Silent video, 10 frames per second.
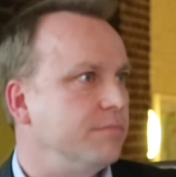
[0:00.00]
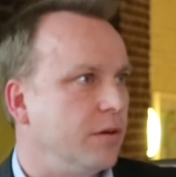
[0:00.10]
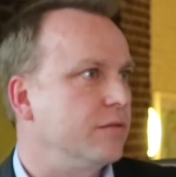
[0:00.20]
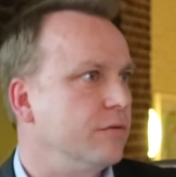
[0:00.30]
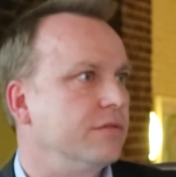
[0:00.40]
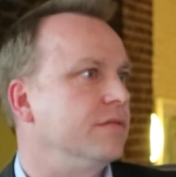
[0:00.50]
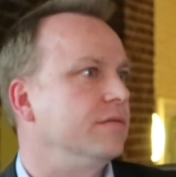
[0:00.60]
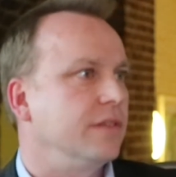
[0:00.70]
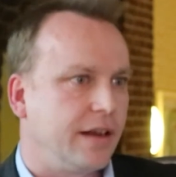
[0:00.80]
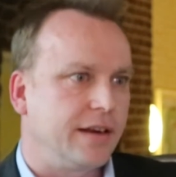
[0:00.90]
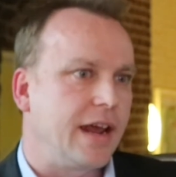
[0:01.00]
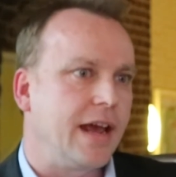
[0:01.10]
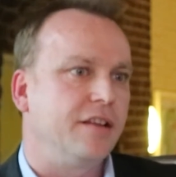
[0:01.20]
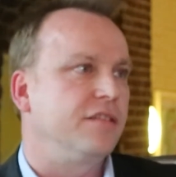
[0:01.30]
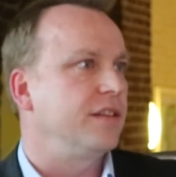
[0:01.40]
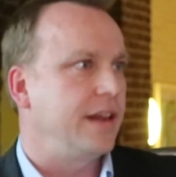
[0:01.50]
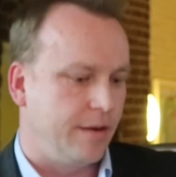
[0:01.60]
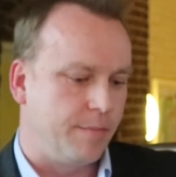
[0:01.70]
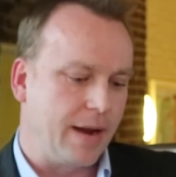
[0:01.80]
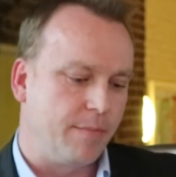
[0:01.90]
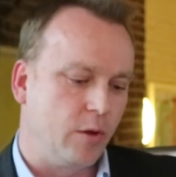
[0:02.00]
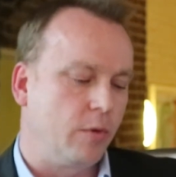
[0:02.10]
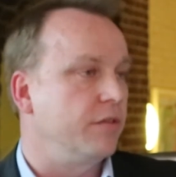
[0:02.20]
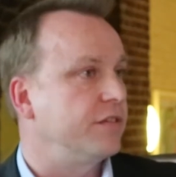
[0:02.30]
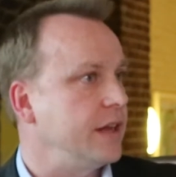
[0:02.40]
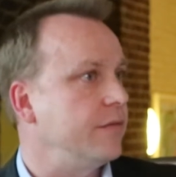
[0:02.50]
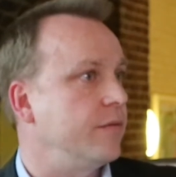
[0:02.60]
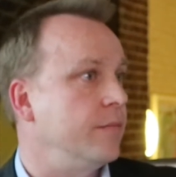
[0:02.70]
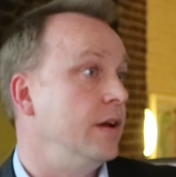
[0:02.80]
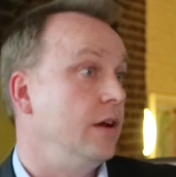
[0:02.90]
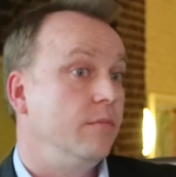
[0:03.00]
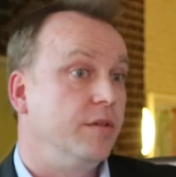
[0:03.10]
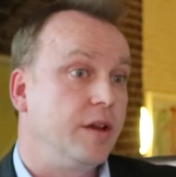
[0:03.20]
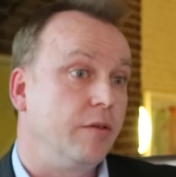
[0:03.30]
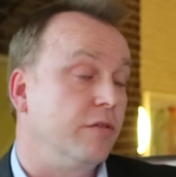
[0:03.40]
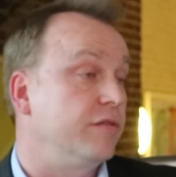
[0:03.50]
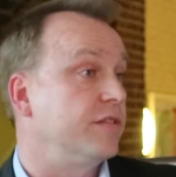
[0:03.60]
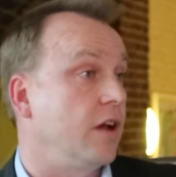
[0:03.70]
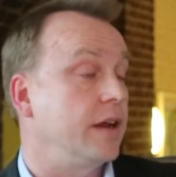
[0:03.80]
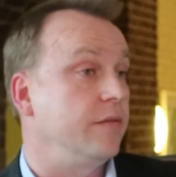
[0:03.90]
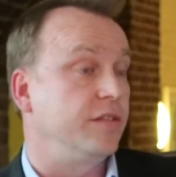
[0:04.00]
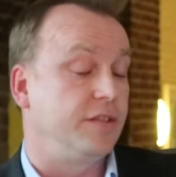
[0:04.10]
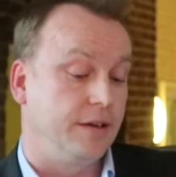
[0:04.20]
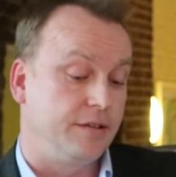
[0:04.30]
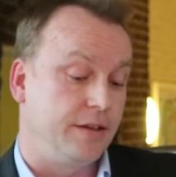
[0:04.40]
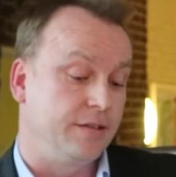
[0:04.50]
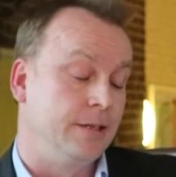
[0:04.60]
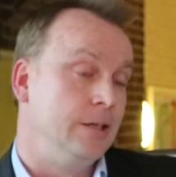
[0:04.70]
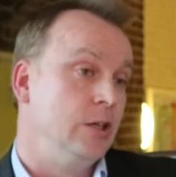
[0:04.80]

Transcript: bottles and cans in the paper that we receive from materials recycling facilities,